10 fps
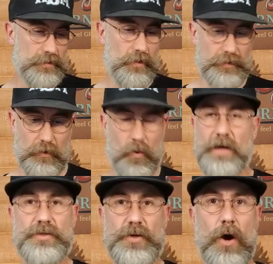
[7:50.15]
So there
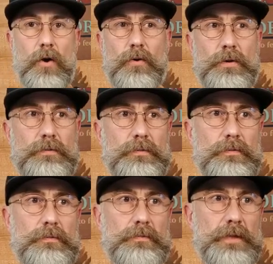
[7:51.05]
was no
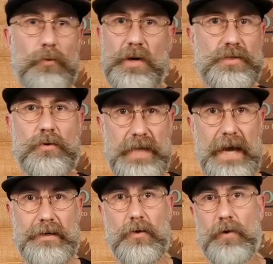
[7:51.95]

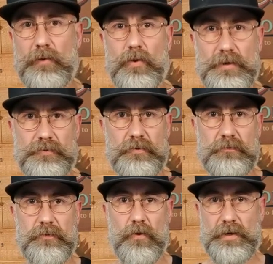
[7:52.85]
category 1
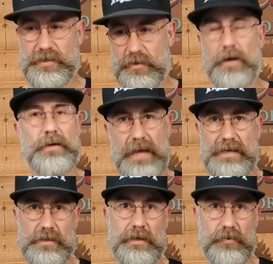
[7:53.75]
through 4. It started
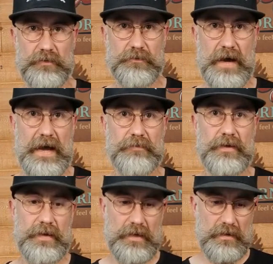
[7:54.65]
actually with
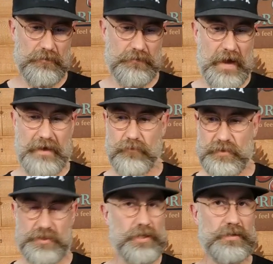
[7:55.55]
5.
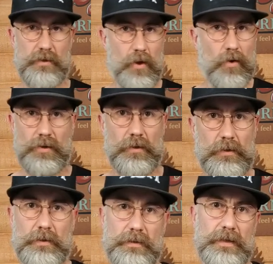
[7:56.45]
5 was just
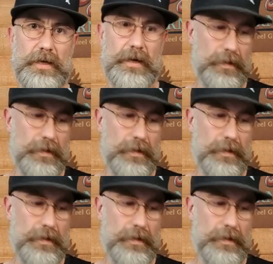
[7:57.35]
local,